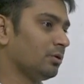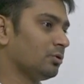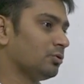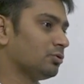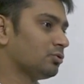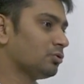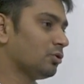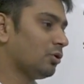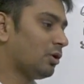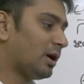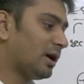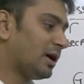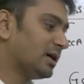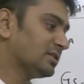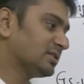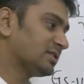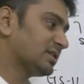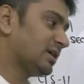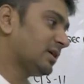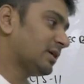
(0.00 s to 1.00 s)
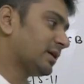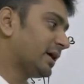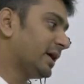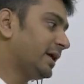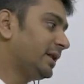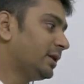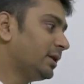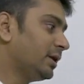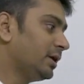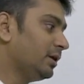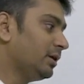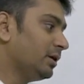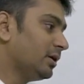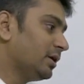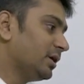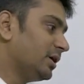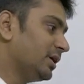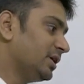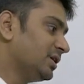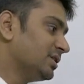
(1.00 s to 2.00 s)
So answer writing
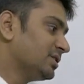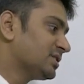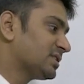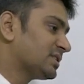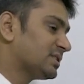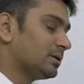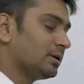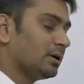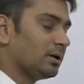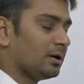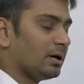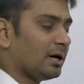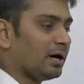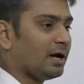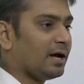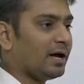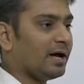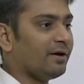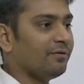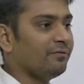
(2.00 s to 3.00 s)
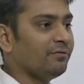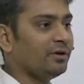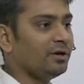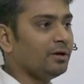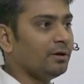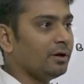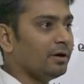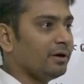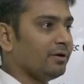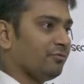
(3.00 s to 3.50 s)
is having a